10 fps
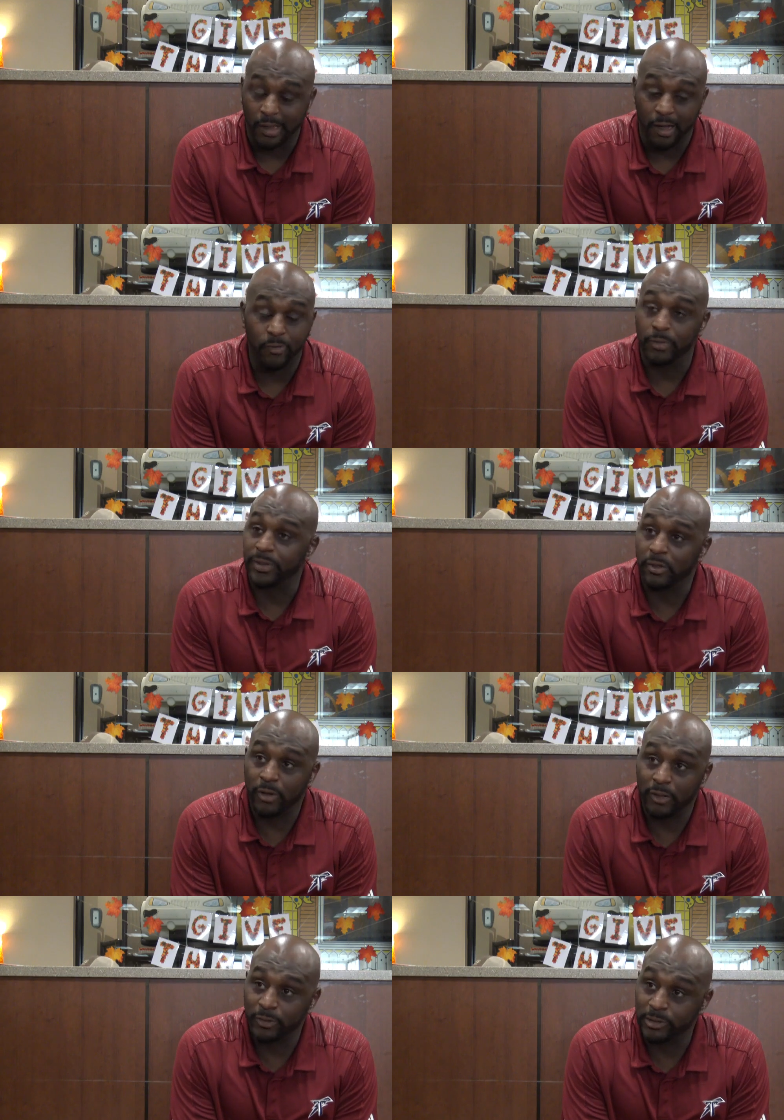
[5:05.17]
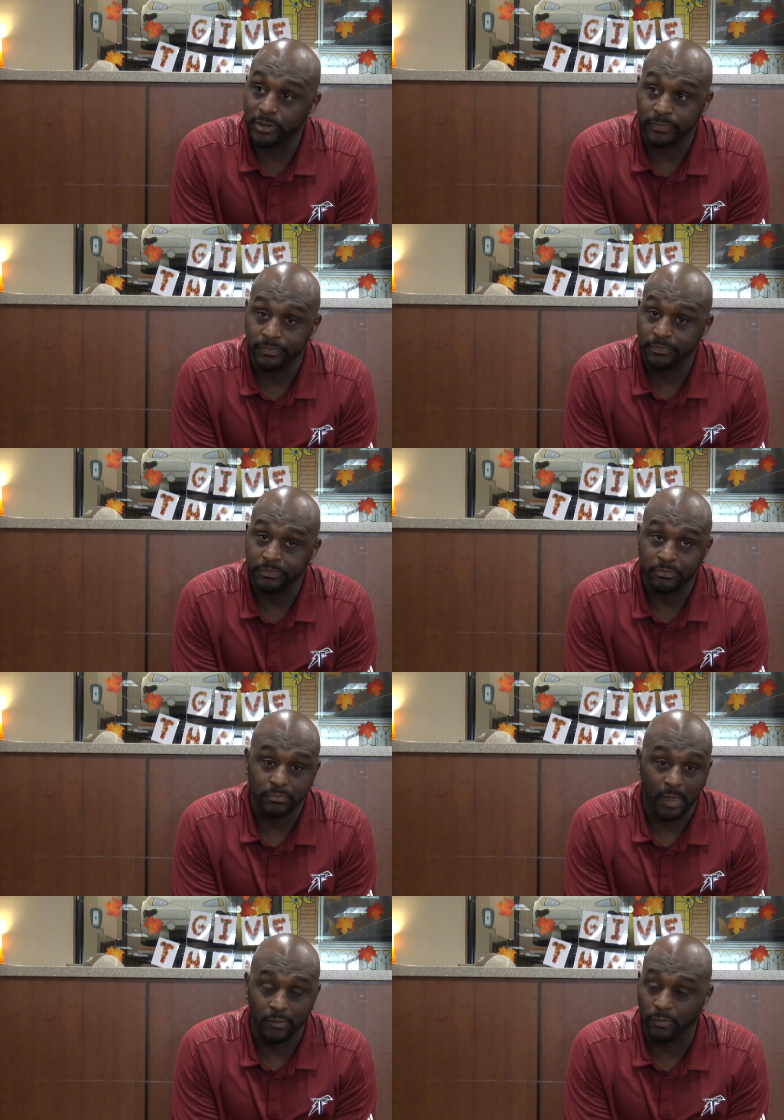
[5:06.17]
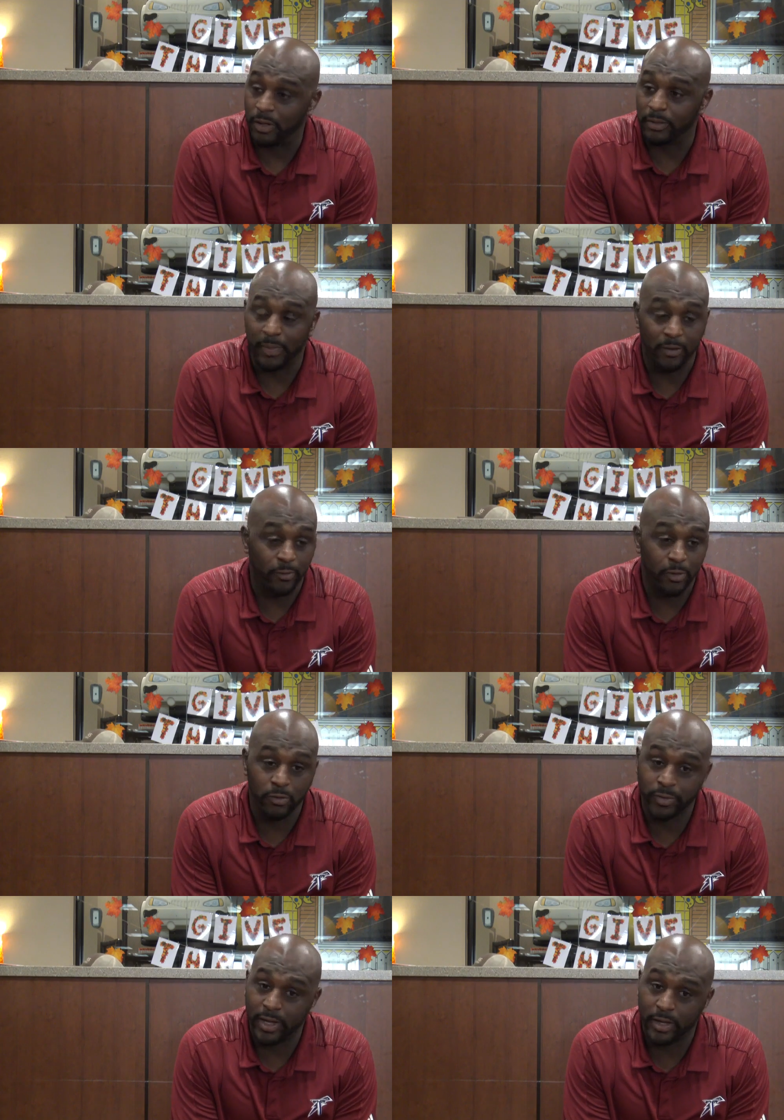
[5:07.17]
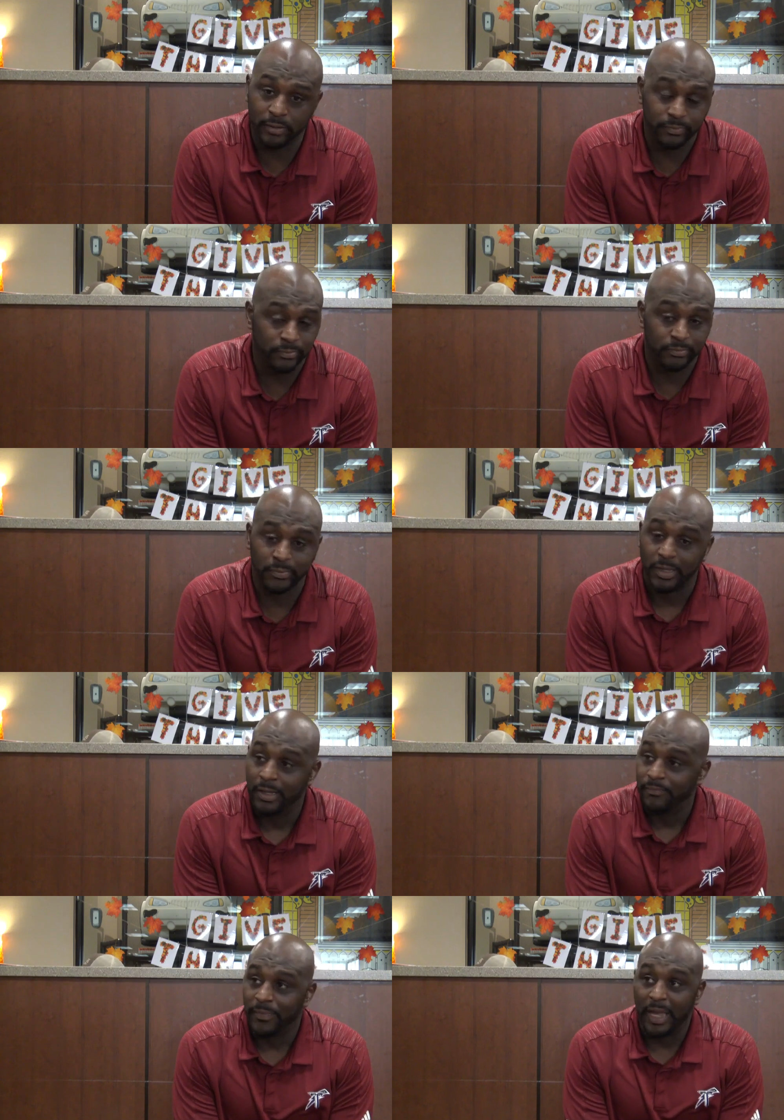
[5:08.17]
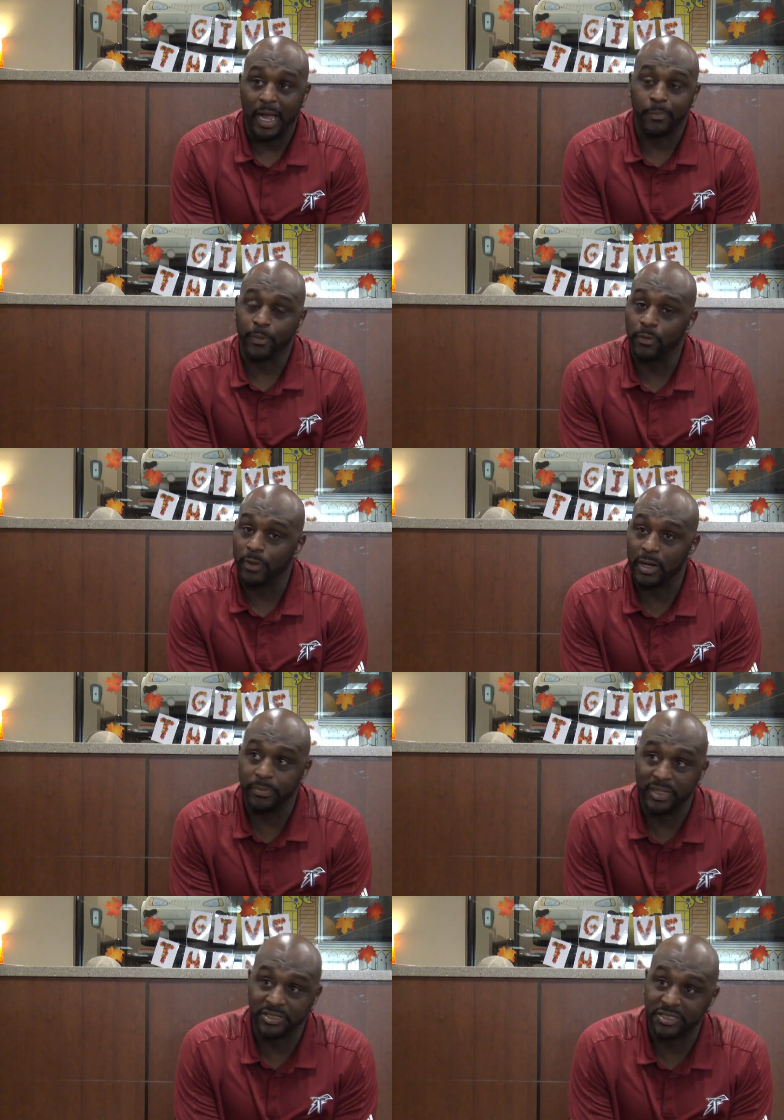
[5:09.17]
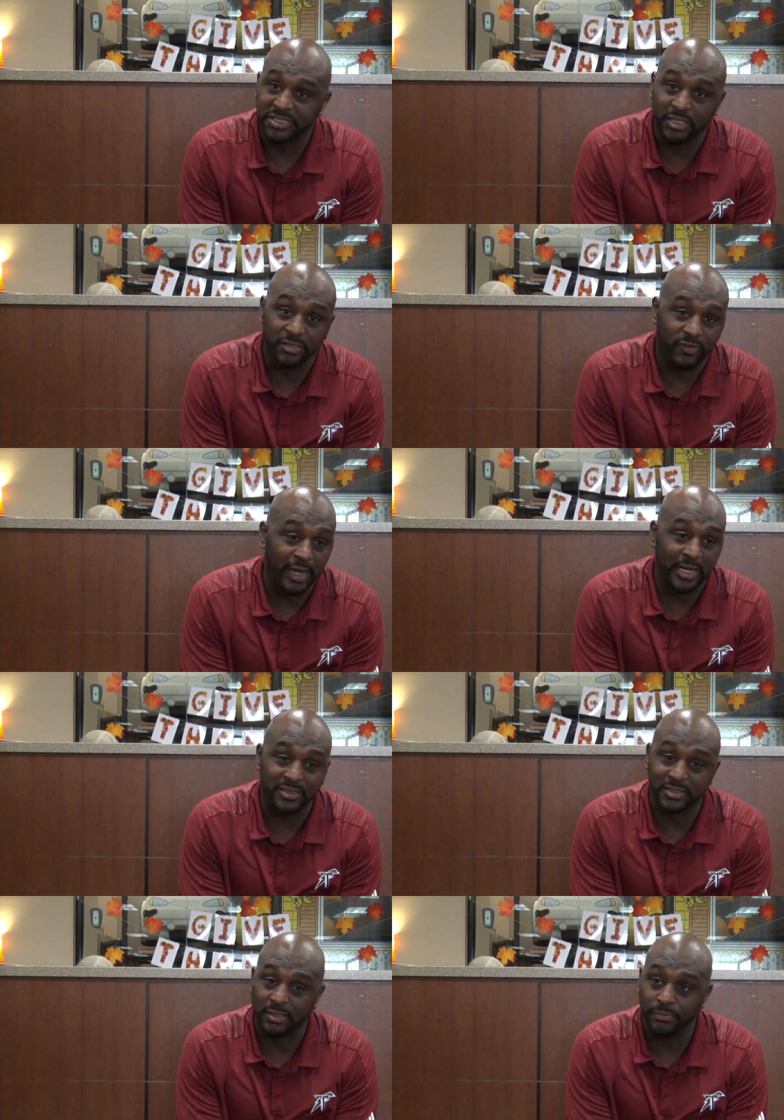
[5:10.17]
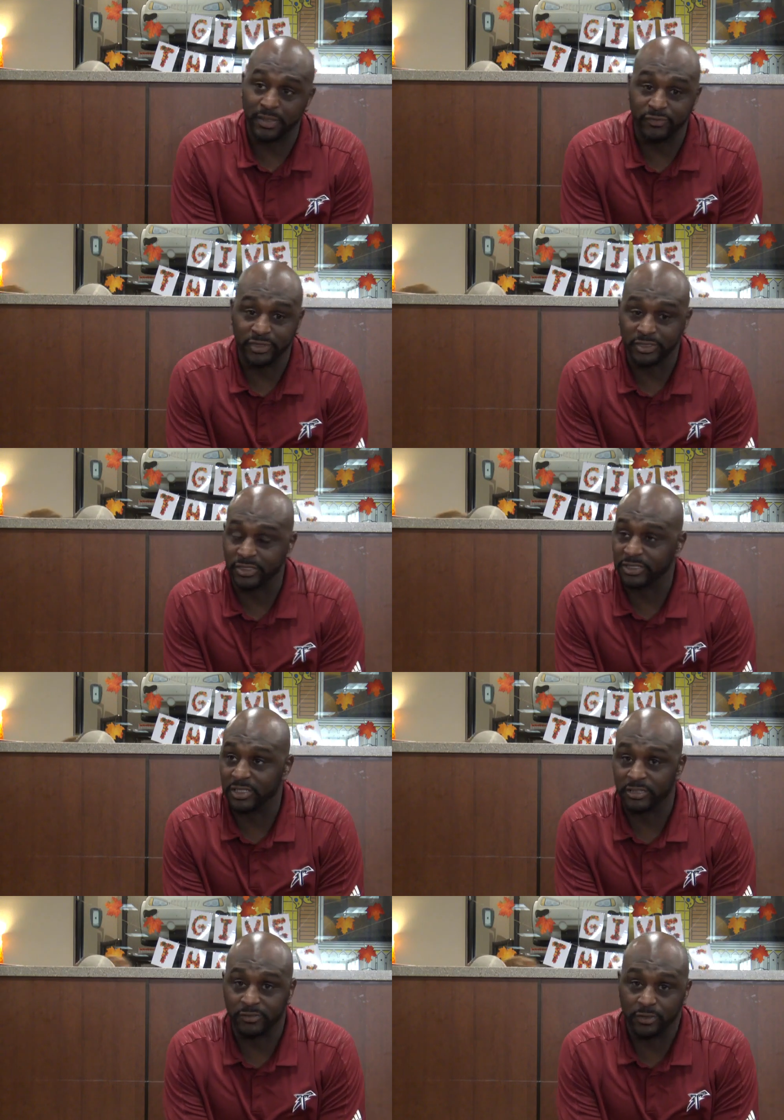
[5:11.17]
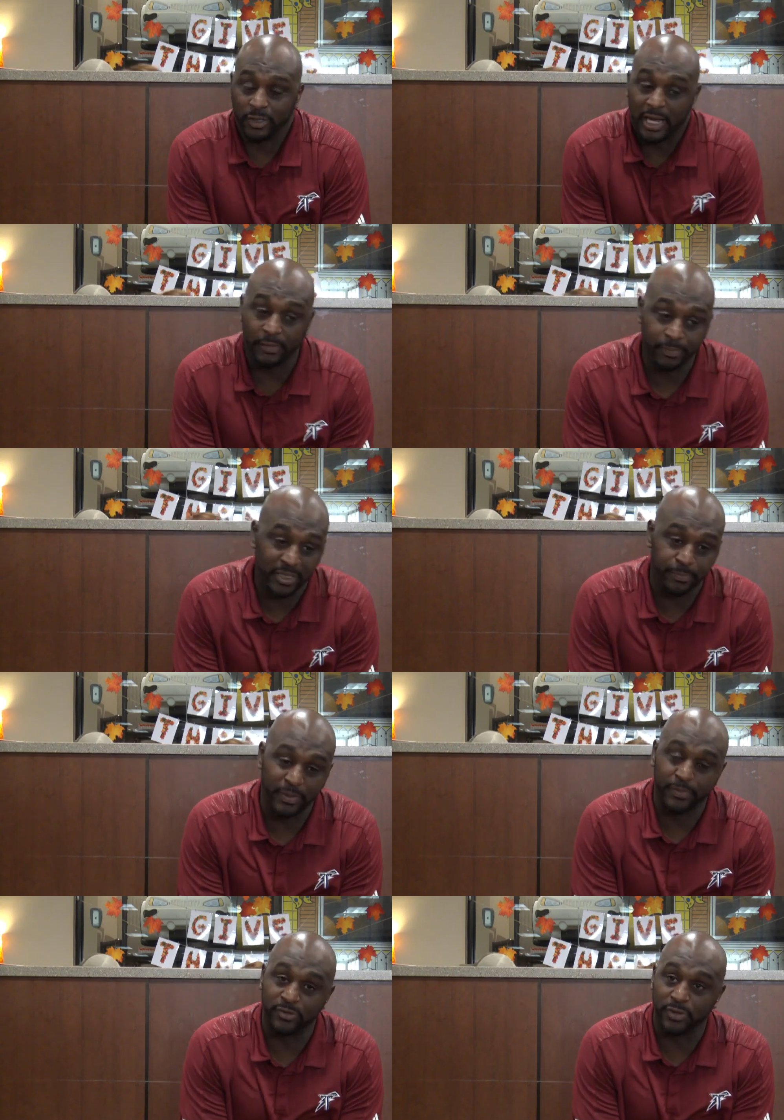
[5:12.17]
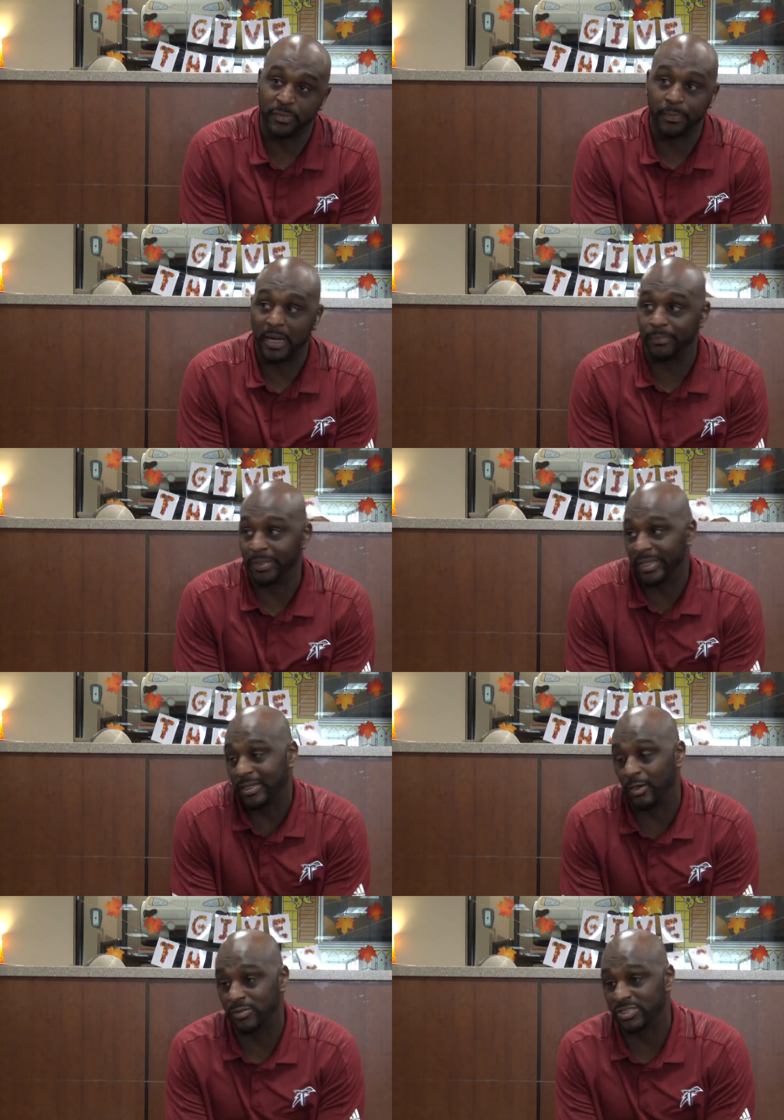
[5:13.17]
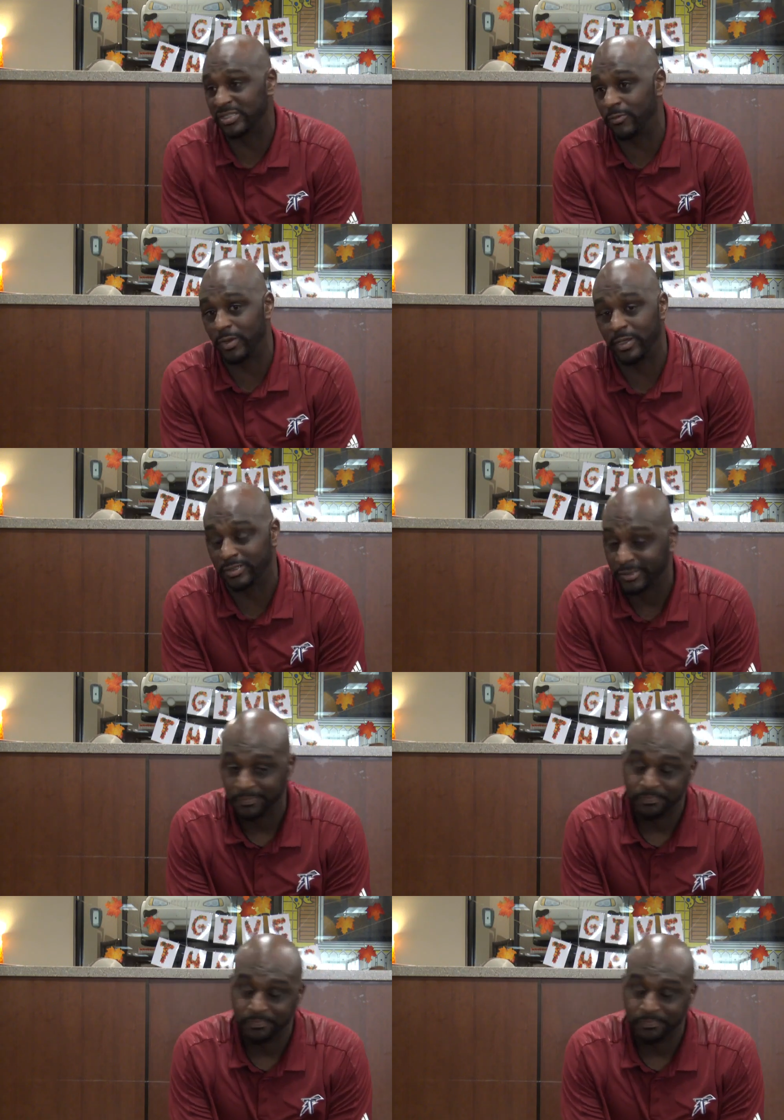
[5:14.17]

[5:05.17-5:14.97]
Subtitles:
don't want to be nowhere over here. My role now, our program being successful, our city being successful. You know, a lot of people dream about being coaches somewhere else.